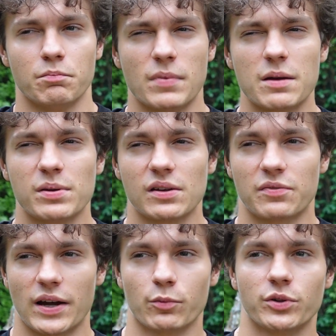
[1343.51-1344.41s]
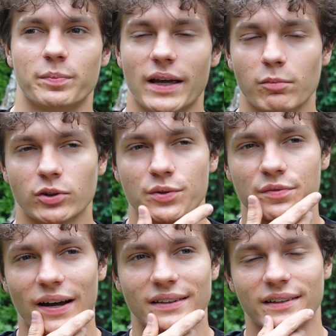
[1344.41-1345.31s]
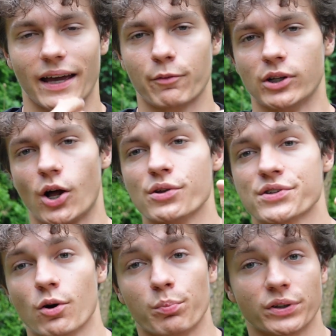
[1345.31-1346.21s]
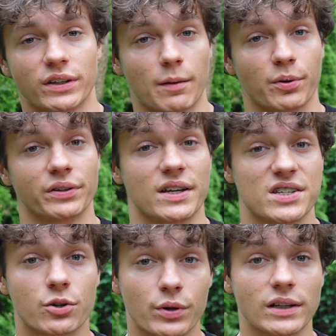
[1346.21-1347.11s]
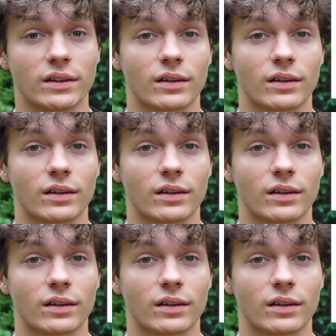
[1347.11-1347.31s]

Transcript: Maybe if I would be able to find it, I will also put it up on the screen